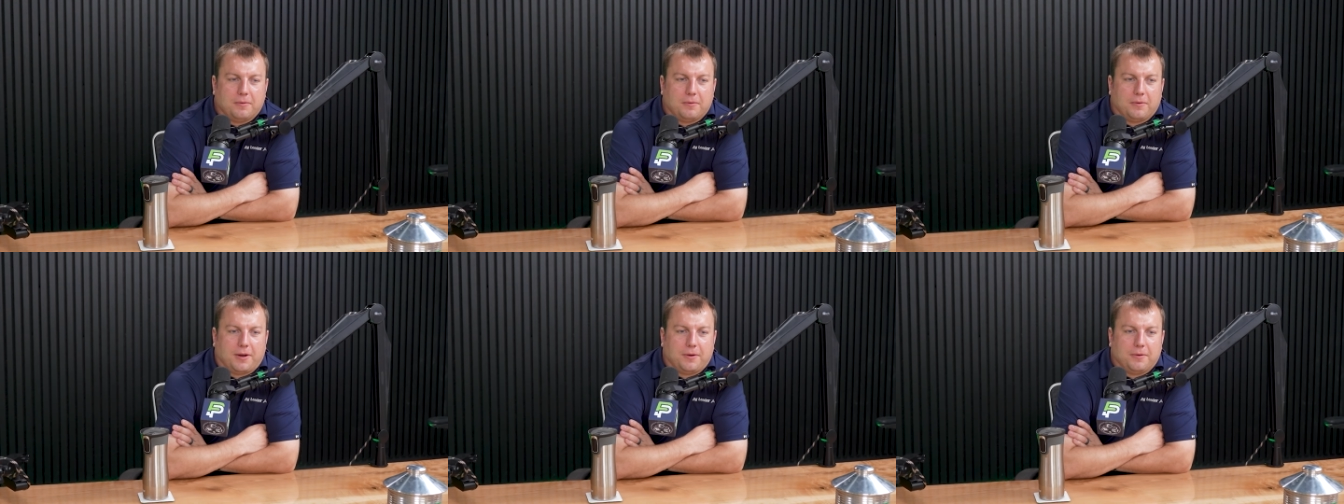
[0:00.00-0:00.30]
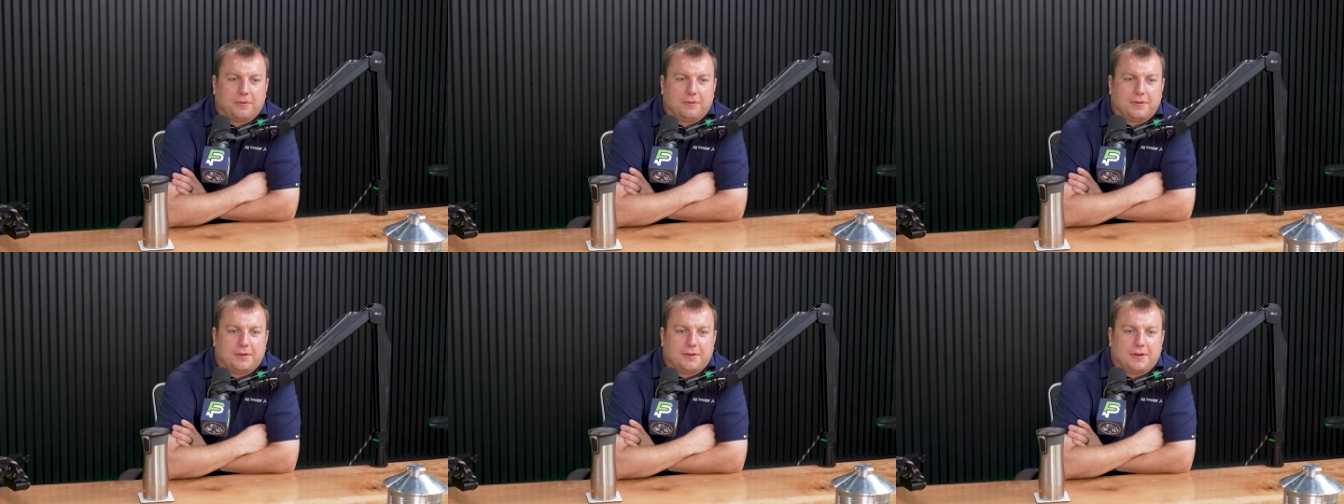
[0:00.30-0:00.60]
when I
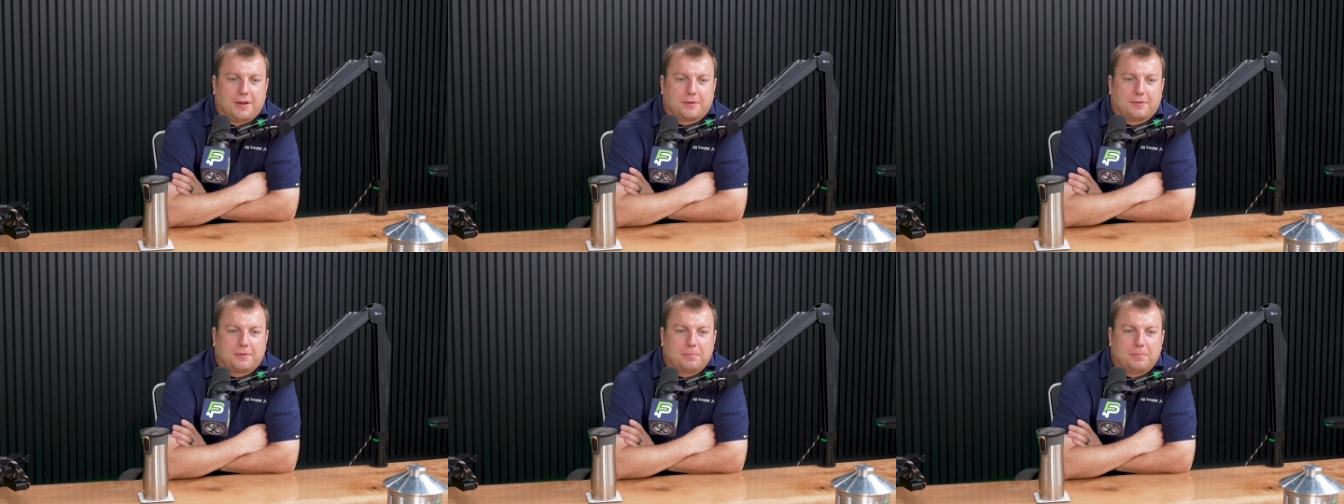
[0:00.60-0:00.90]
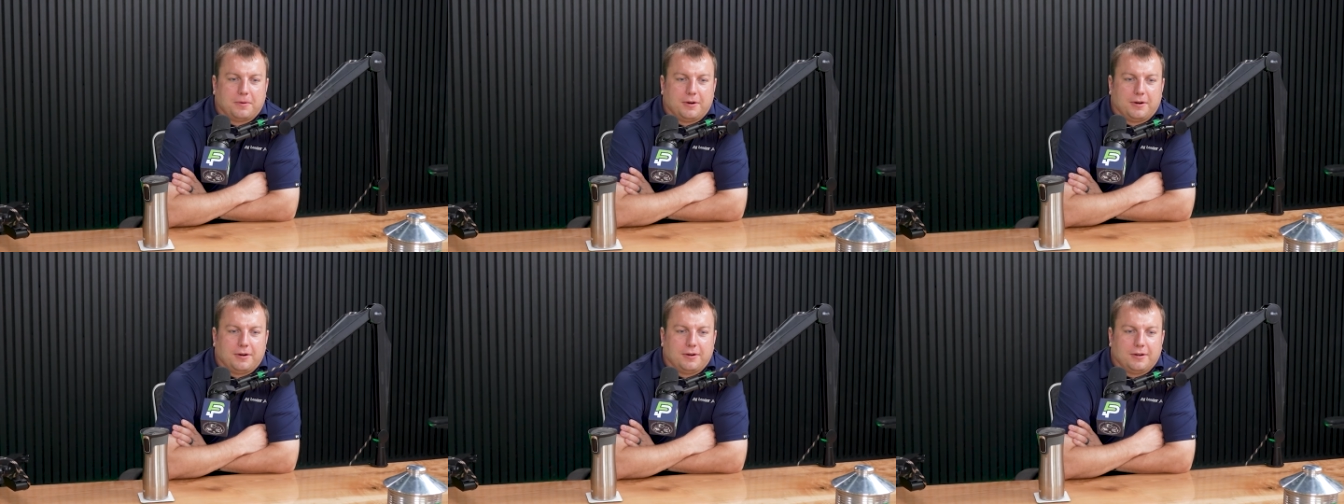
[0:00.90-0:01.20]
was in tech
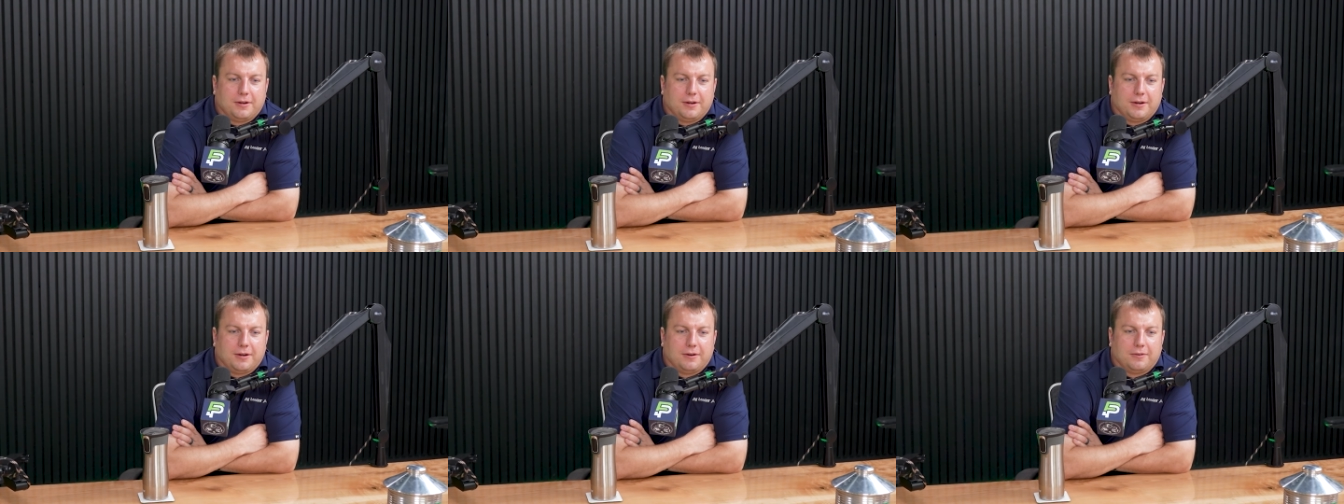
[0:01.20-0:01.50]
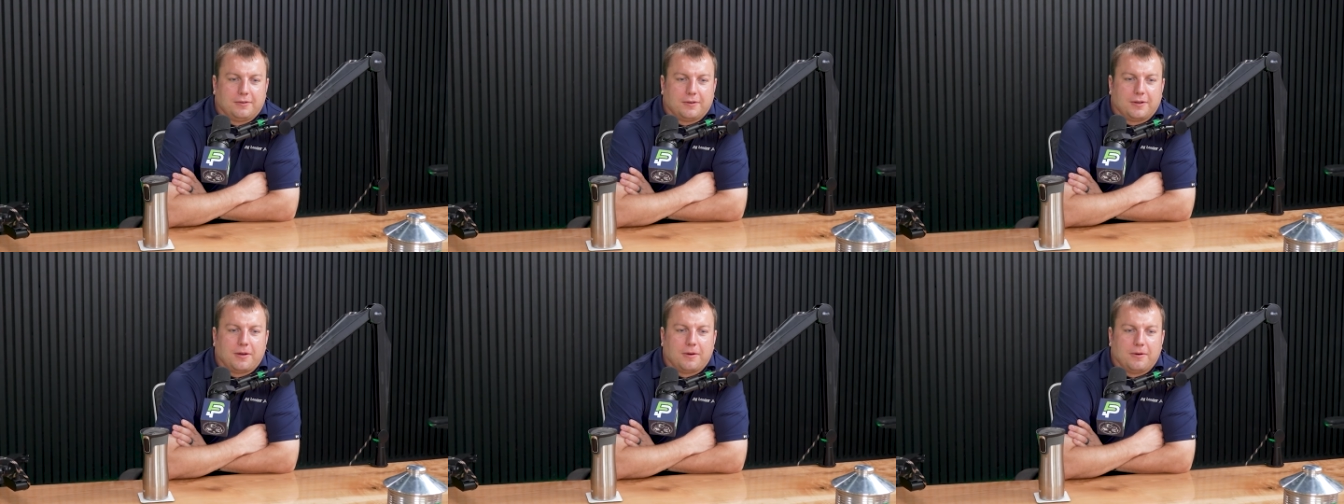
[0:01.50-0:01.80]
support
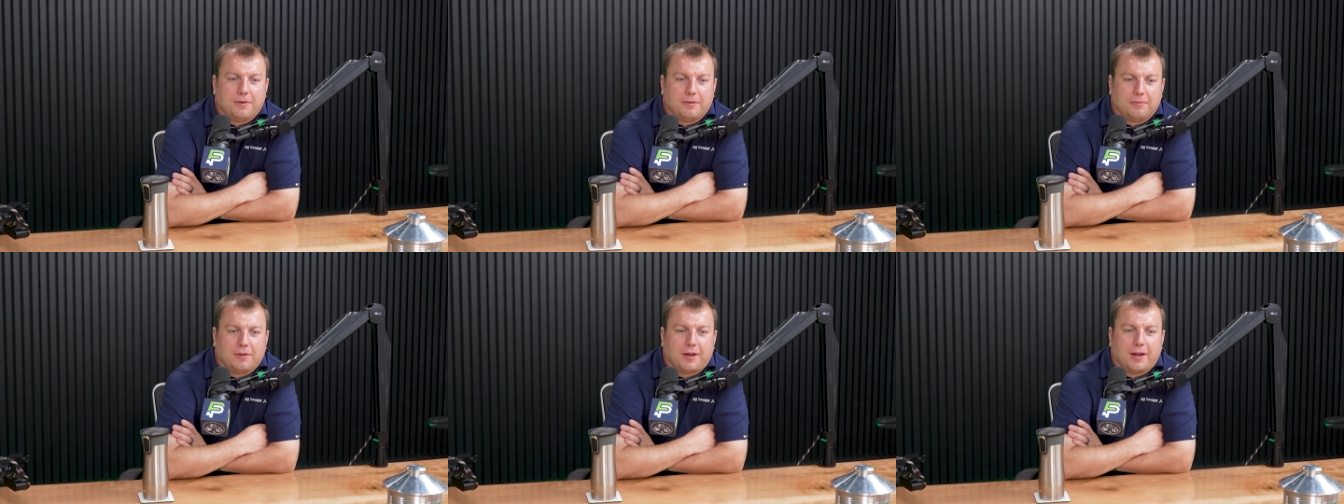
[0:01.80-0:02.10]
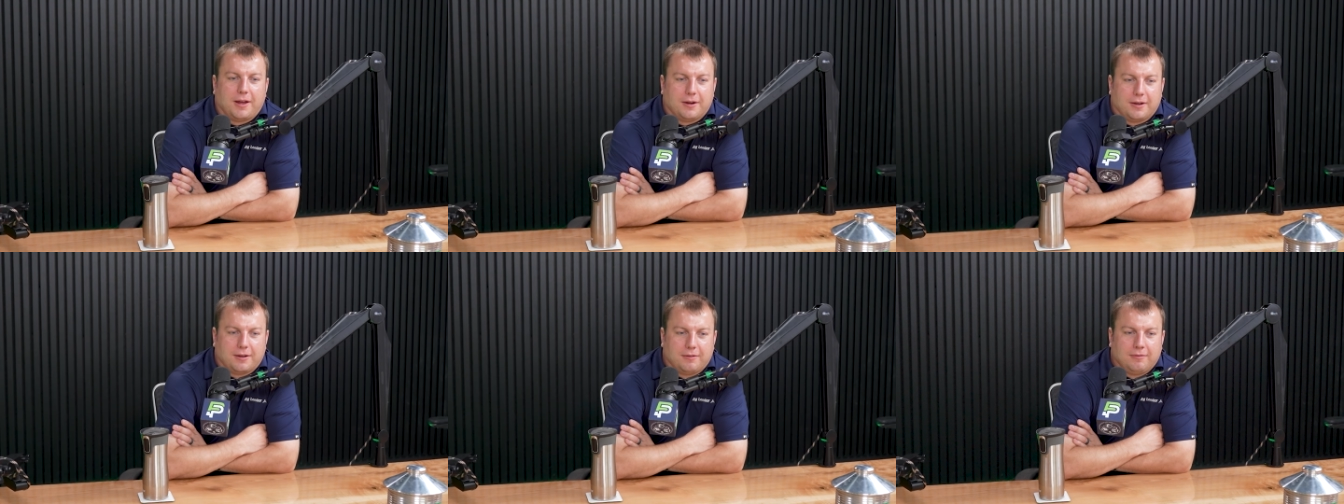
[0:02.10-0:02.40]
years ago, I
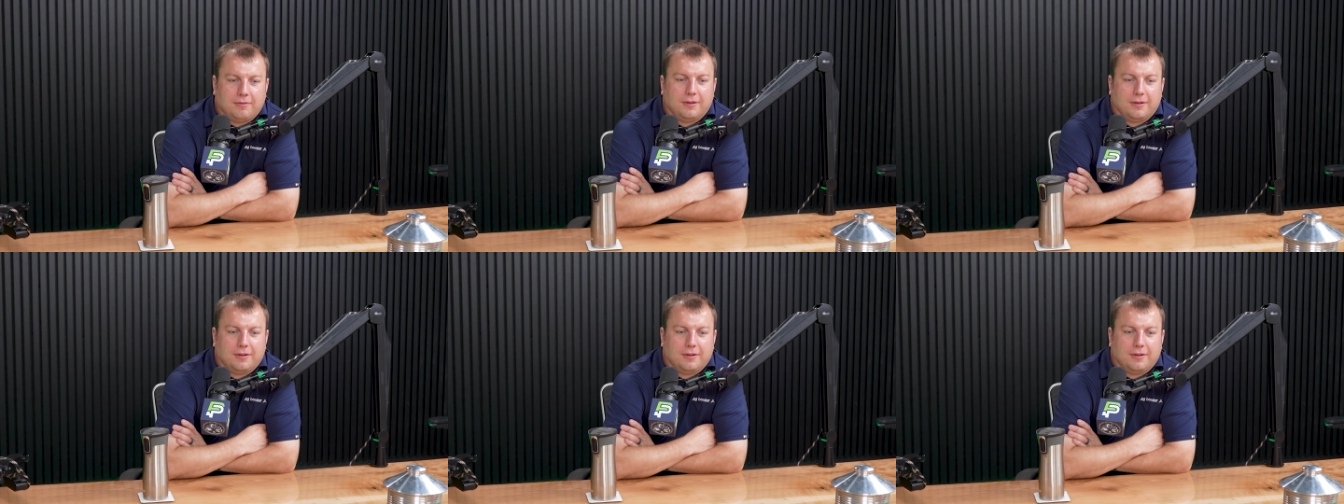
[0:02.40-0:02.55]
had